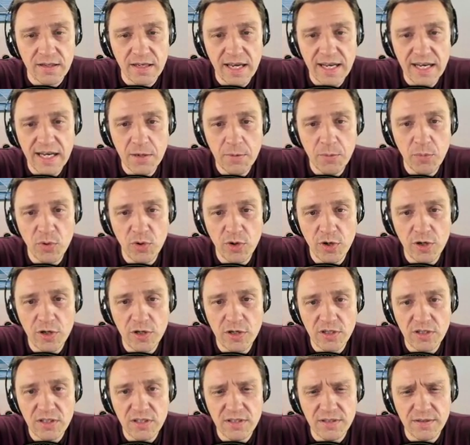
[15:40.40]
Getting
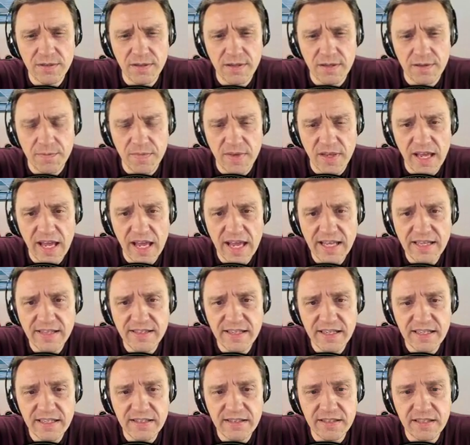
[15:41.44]
burned.
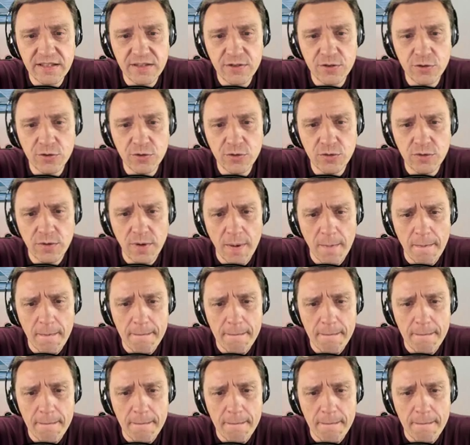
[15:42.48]
eight sixty-two.